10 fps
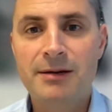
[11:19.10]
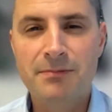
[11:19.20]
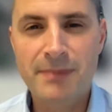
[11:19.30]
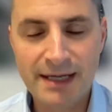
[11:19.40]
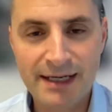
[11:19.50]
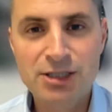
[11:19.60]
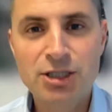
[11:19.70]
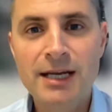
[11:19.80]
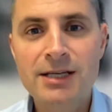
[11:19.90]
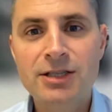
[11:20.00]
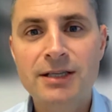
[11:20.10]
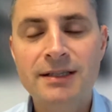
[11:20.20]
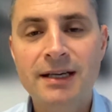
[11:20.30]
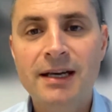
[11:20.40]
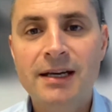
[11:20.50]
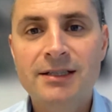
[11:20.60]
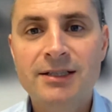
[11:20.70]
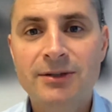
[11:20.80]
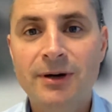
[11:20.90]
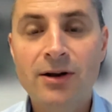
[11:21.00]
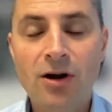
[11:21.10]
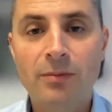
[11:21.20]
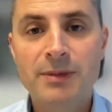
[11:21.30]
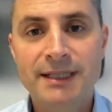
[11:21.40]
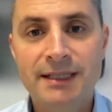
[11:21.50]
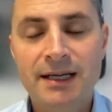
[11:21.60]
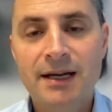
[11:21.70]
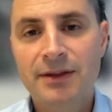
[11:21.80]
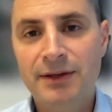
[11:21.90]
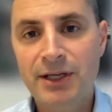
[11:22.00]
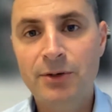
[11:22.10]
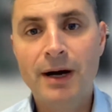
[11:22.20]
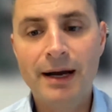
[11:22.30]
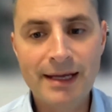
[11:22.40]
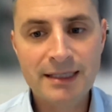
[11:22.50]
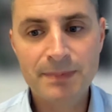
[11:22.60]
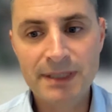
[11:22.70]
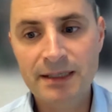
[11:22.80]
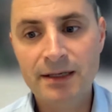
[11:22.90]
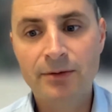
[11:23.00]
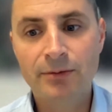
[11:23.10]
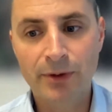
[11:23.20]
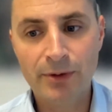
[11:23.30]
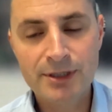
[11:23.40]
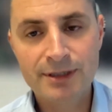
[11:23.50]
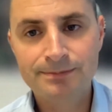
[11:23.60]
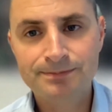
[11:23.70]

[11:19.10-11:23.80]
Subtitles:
make any changes to accommodate the new ISP route.